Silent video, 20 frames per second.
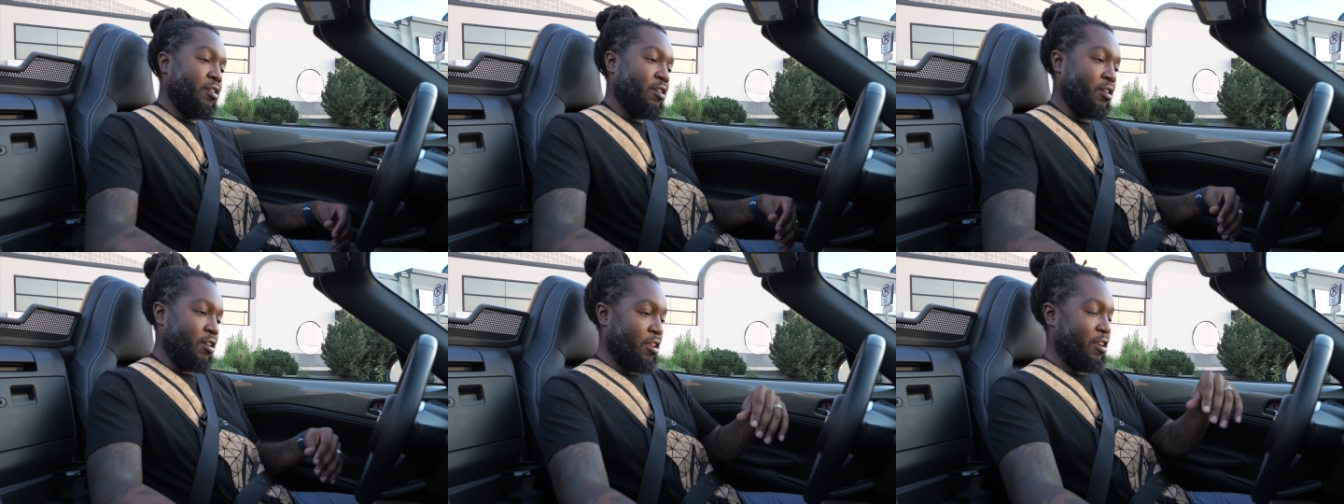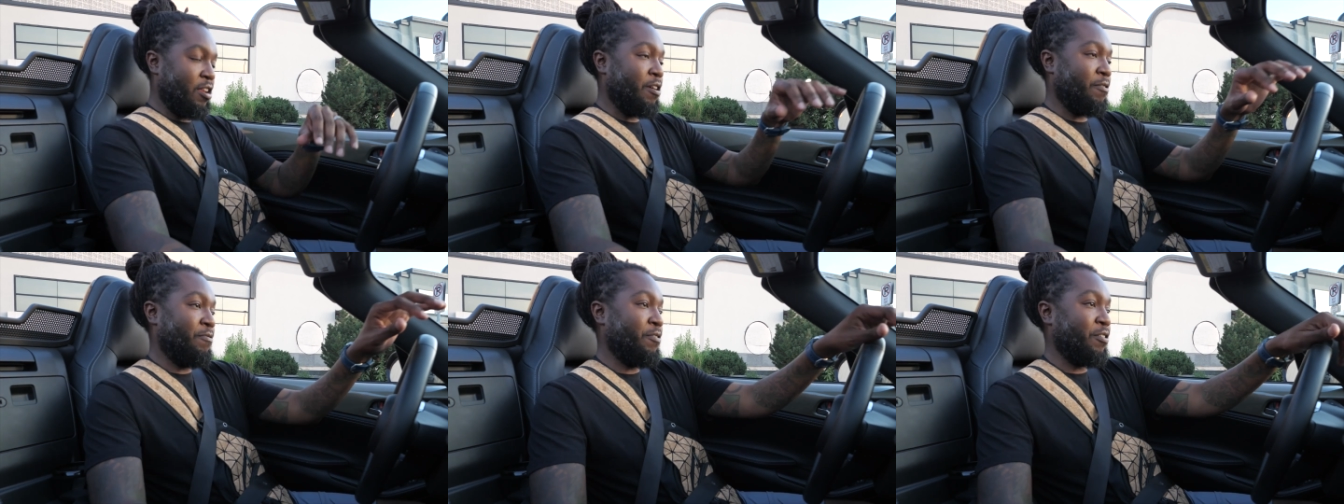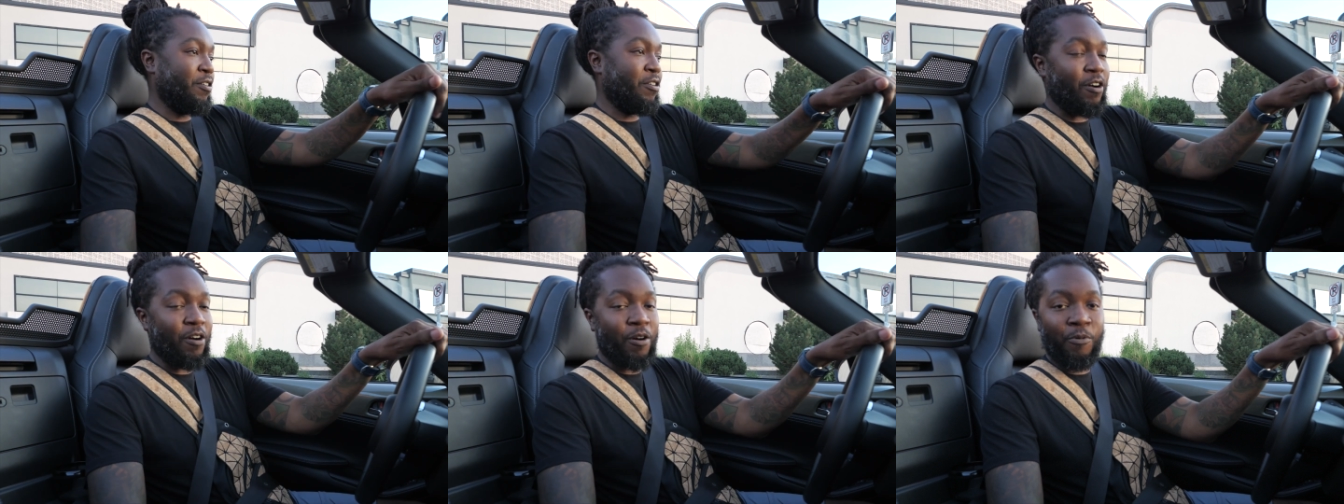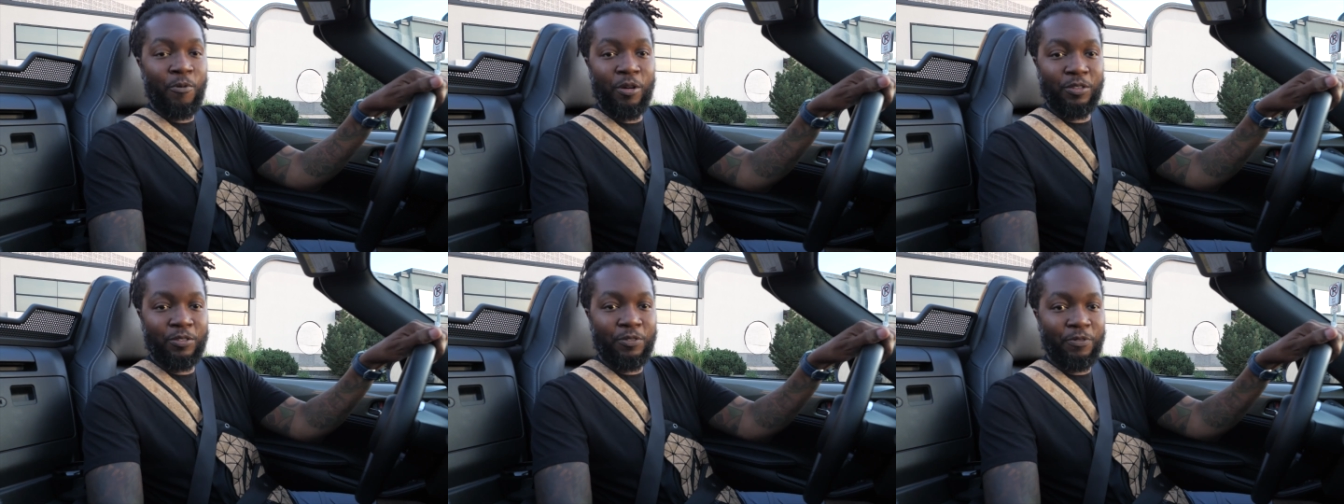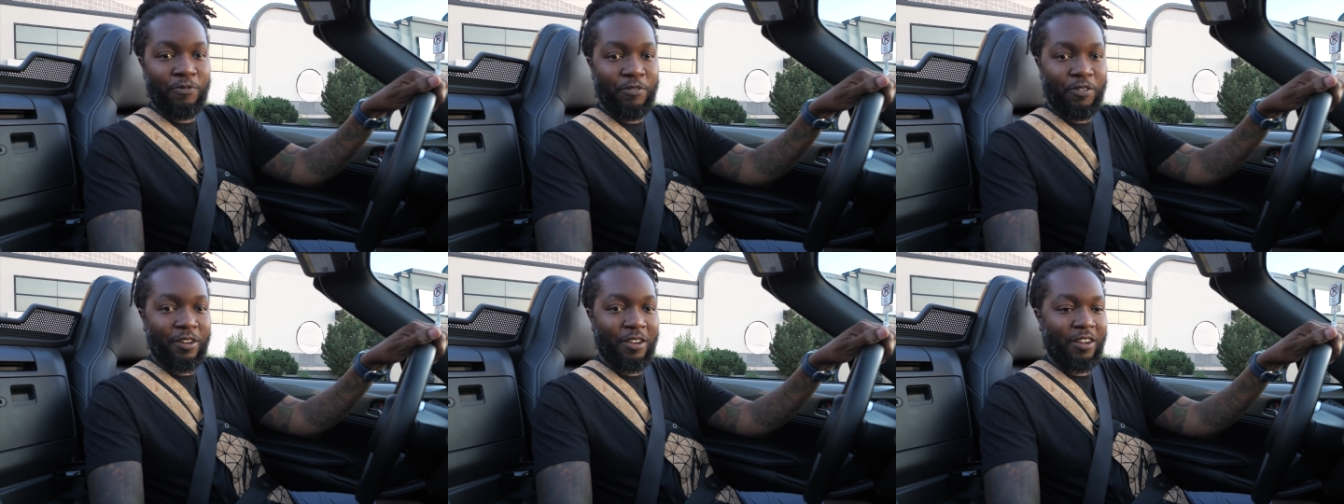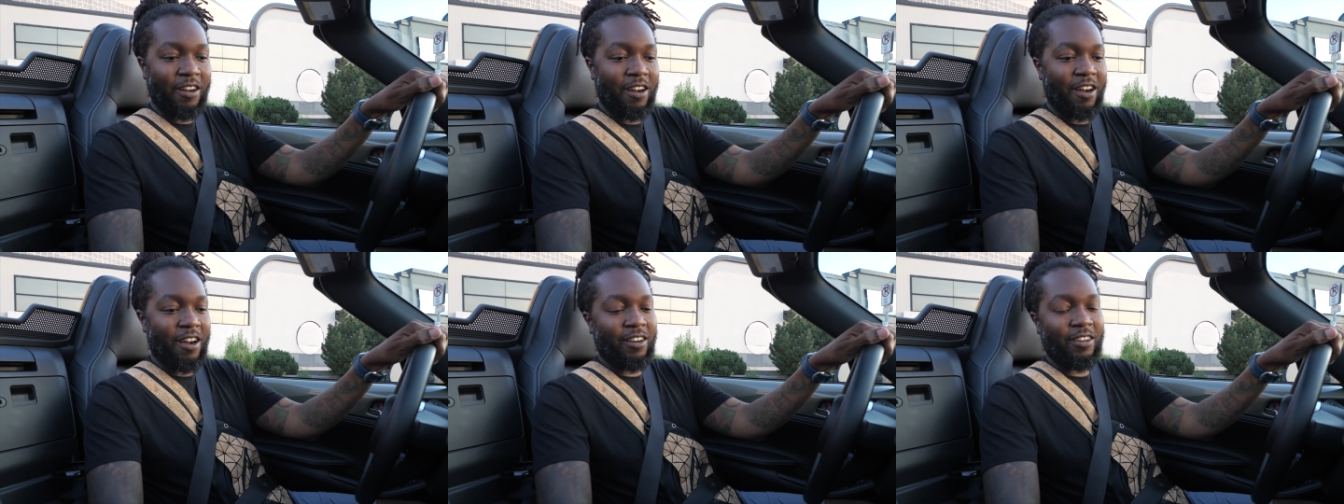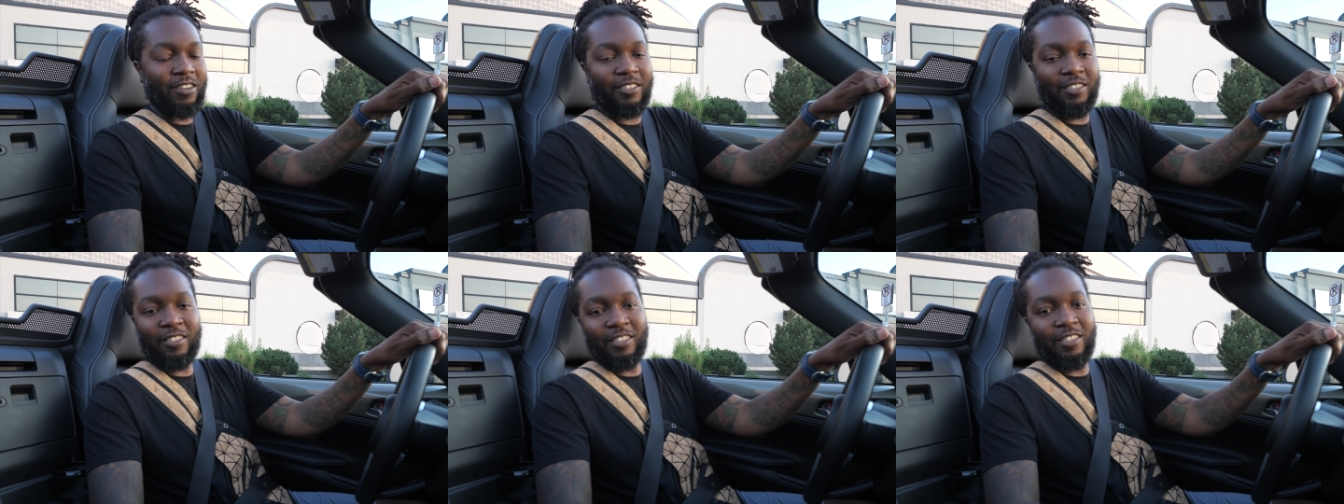And if a girl wants you for the car,
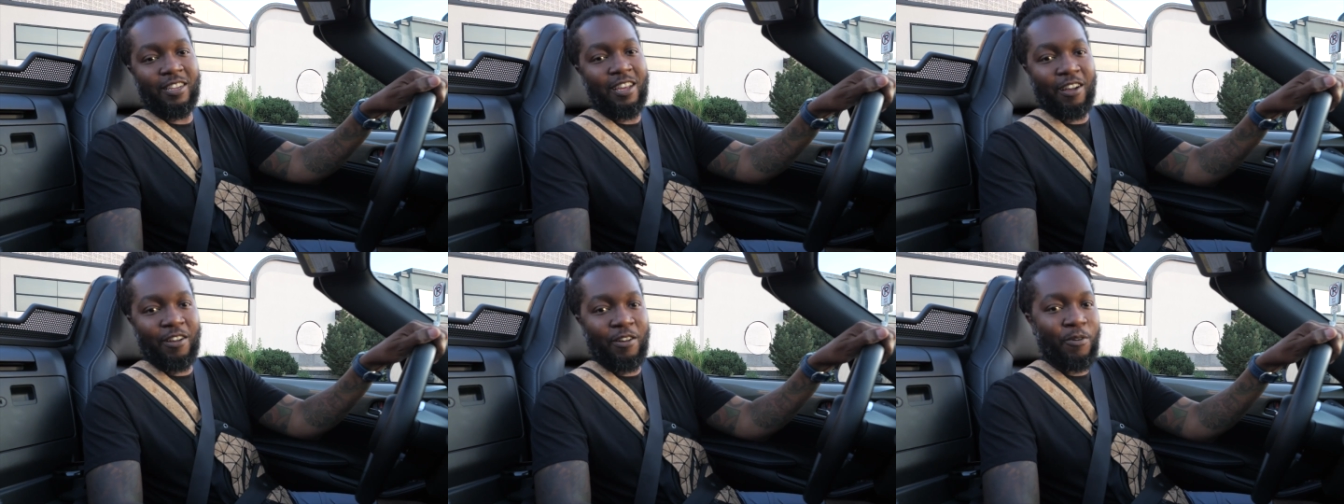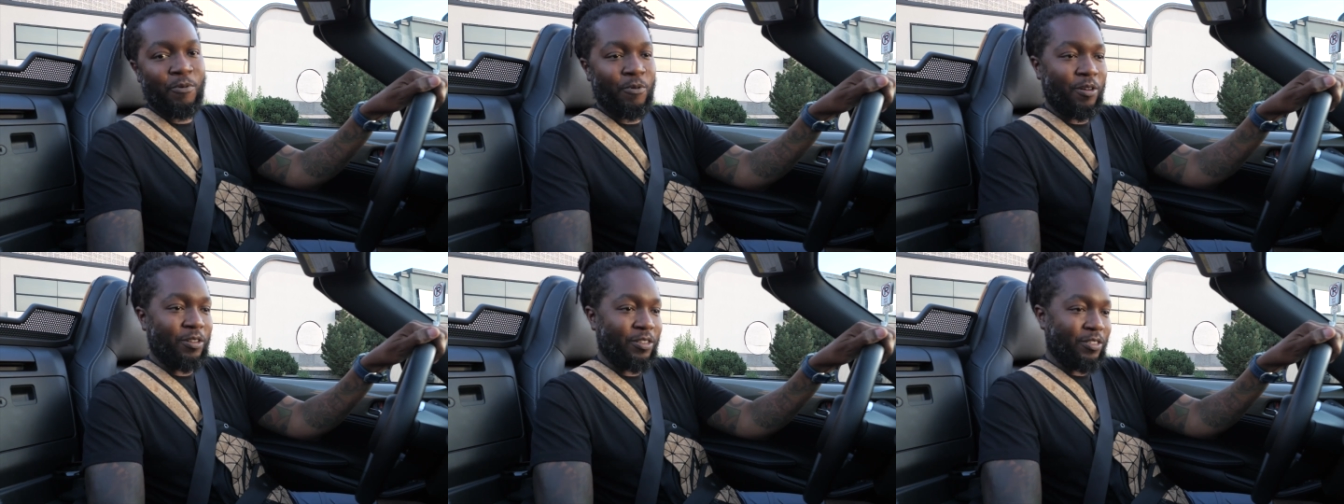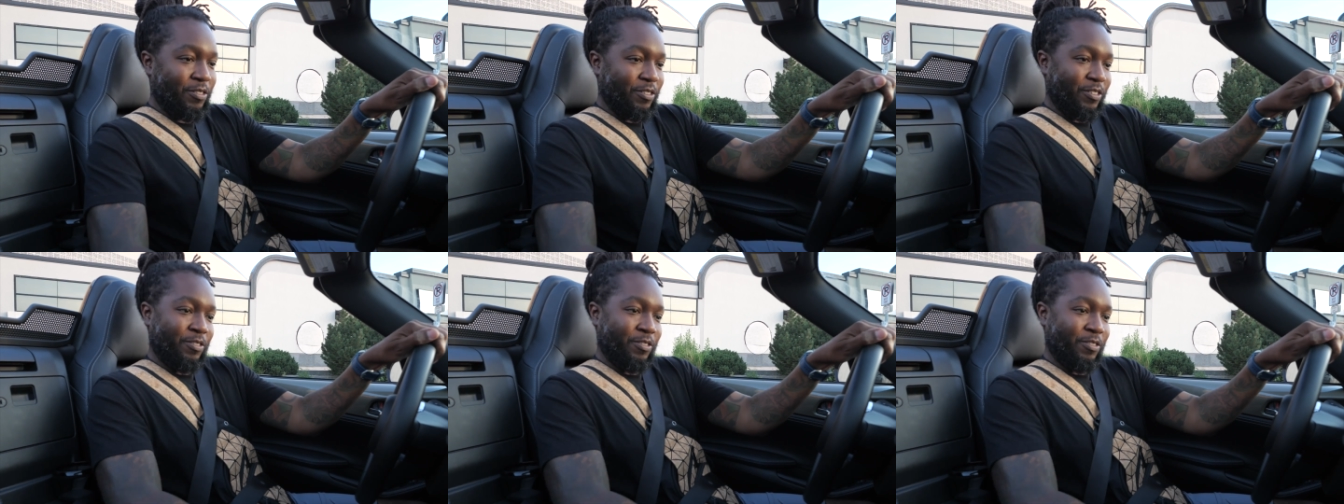she's not gonna want you,